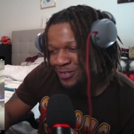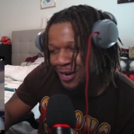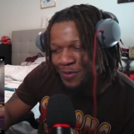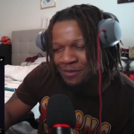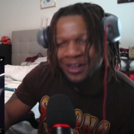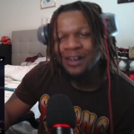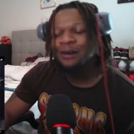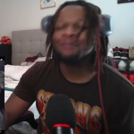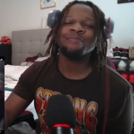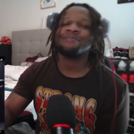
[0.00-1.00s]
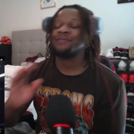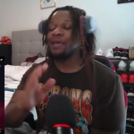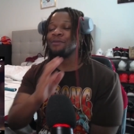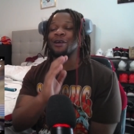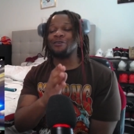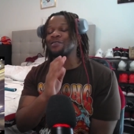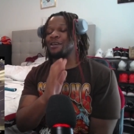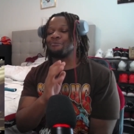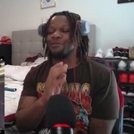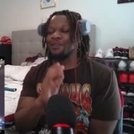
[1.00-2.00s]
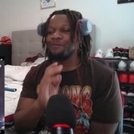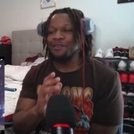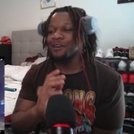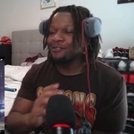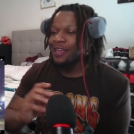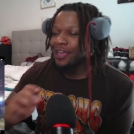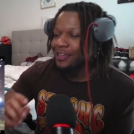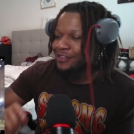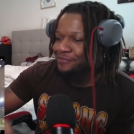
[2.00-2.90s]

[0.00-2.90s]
Certain people come, they be on that, bro. They be on that.